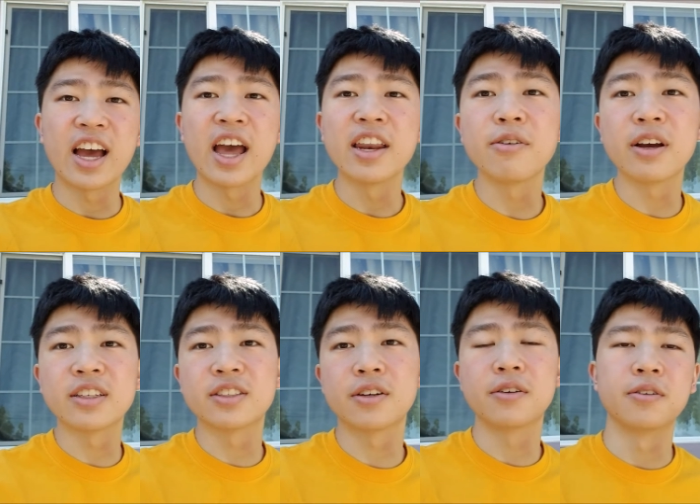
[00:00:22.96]
Yeah,
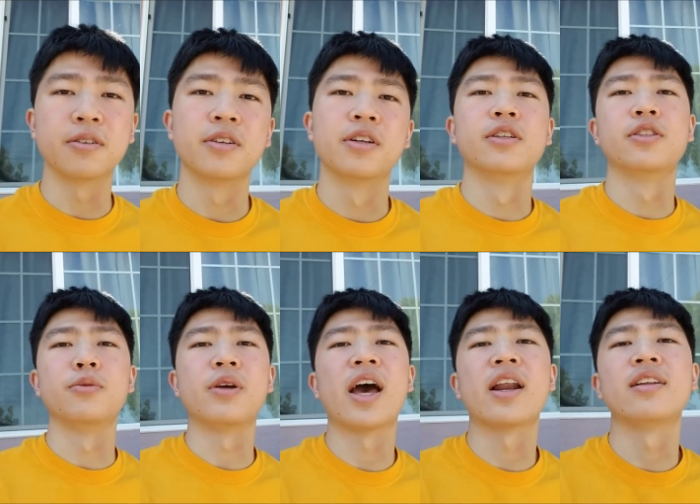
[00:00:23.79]
anyway, so so
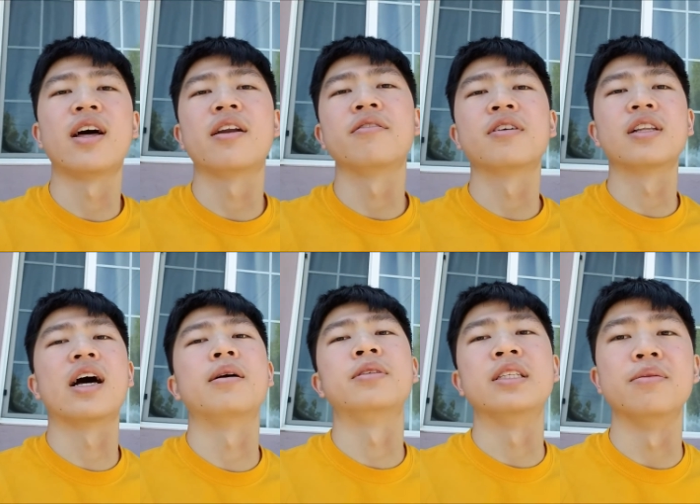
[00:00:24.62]
we had a lot of
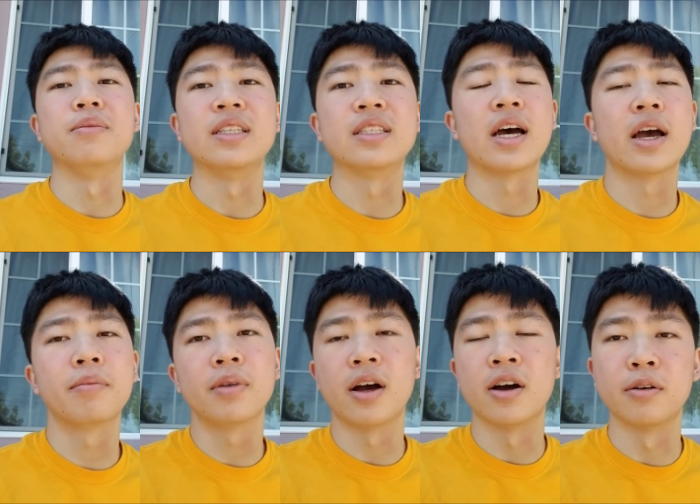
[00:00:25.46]
collabs in the
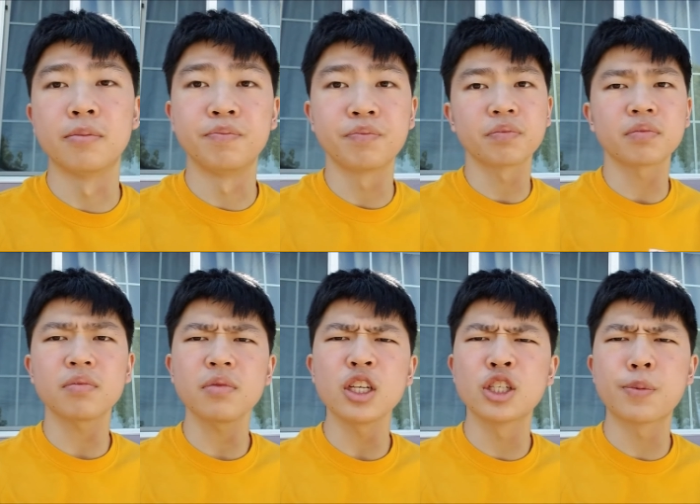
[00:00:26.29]
meantime. Um,
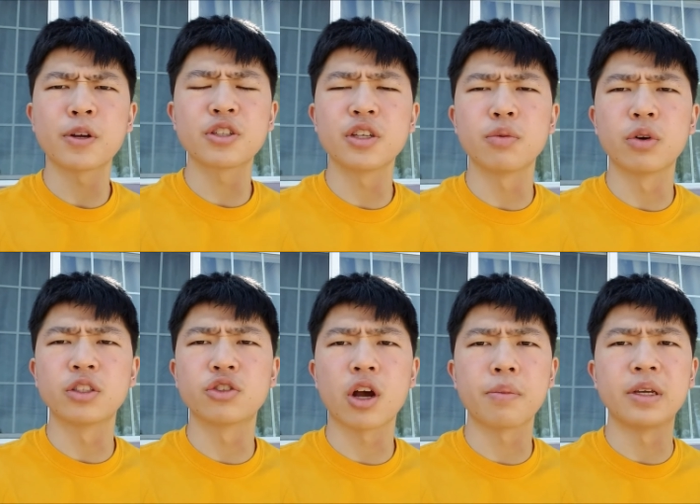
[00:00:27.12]
especially
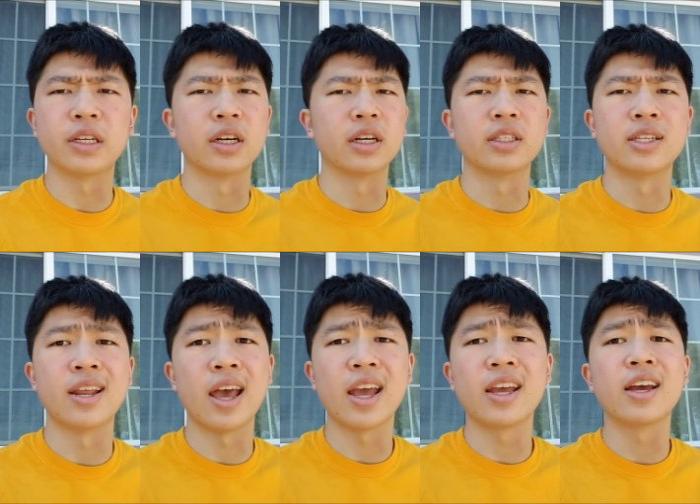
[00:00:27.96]
ones dropping uh,
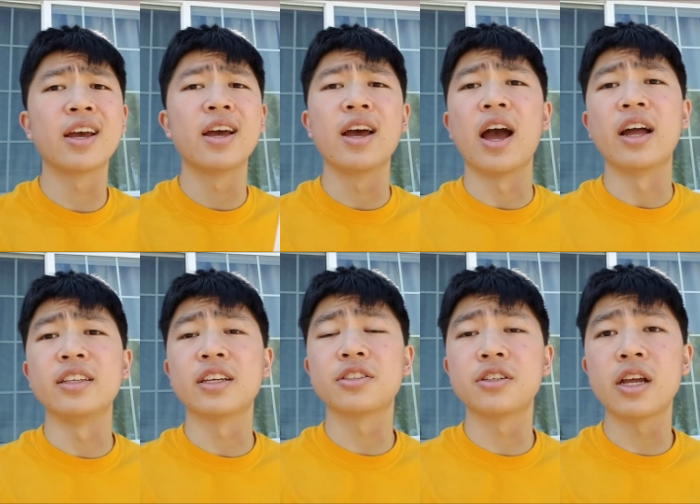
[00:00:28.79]
today
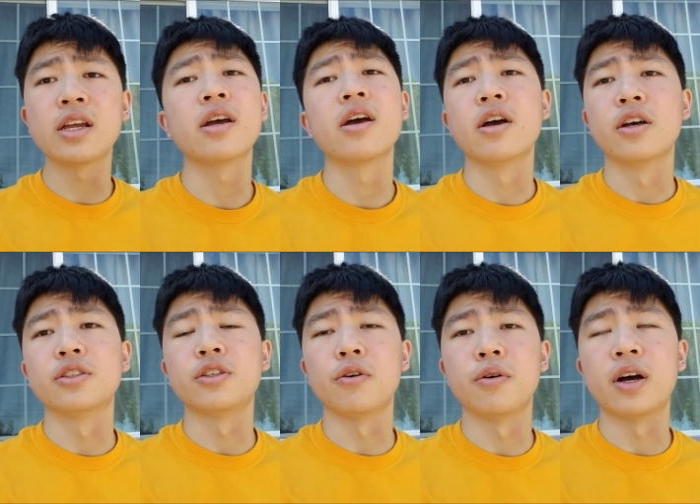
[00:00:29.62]
and yesterday.
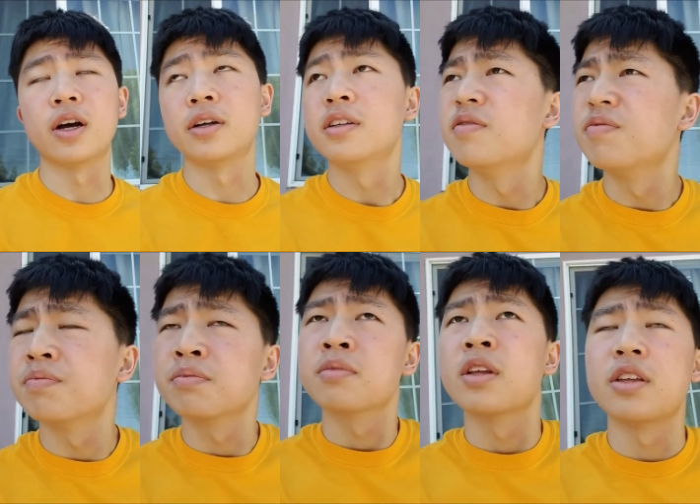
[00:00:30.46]
So uh,
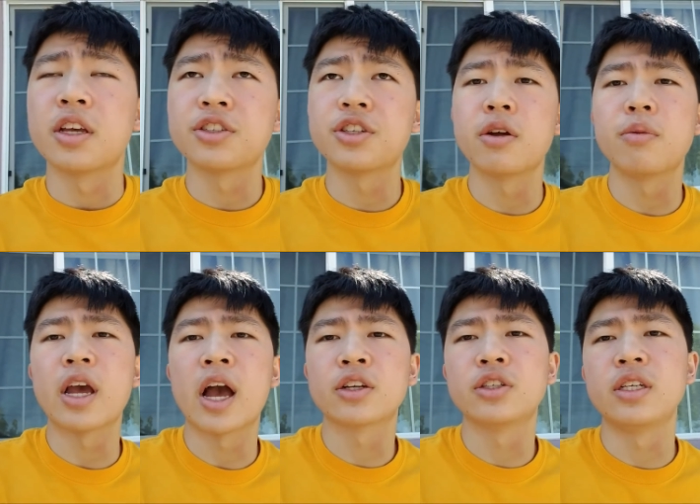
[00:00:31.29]
yesterday
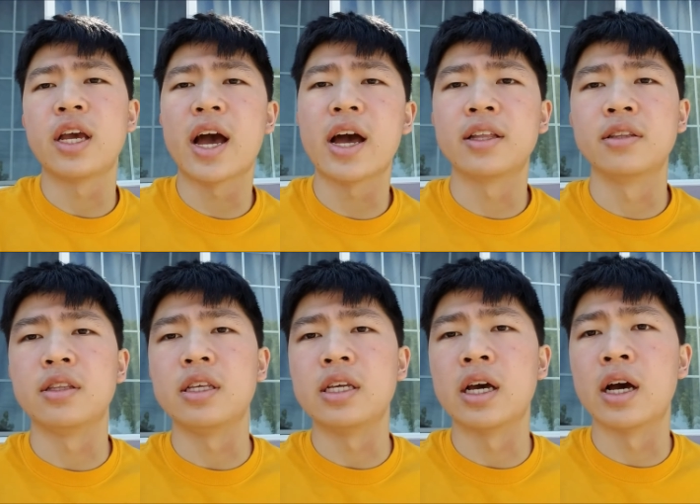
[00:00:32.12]
we actually
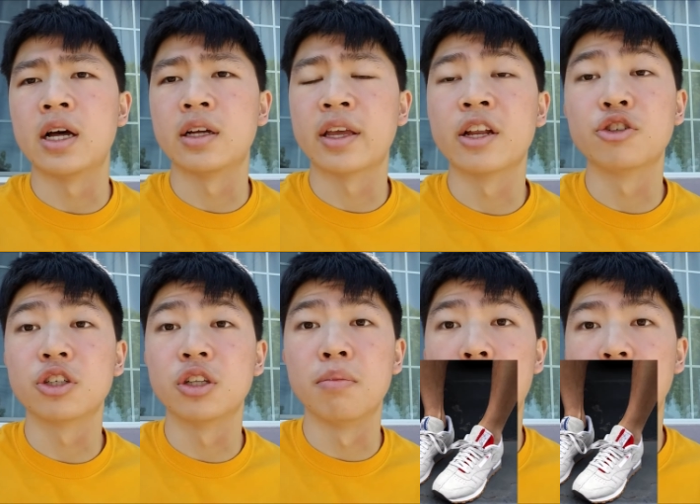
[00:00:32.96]
had the uh,
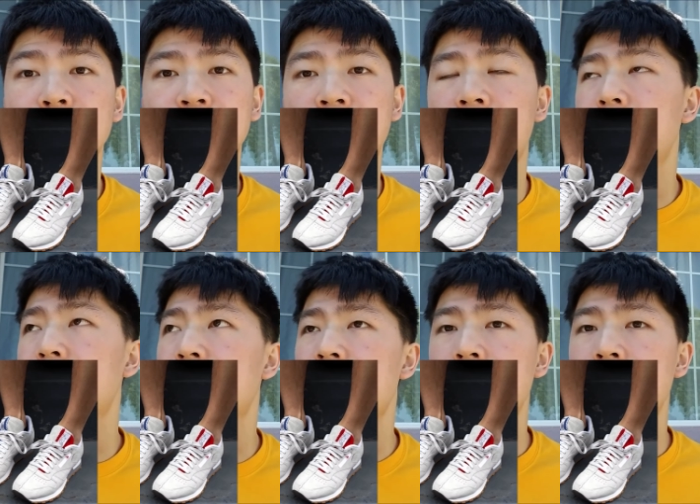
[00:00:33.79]
Kendrick Lamar drop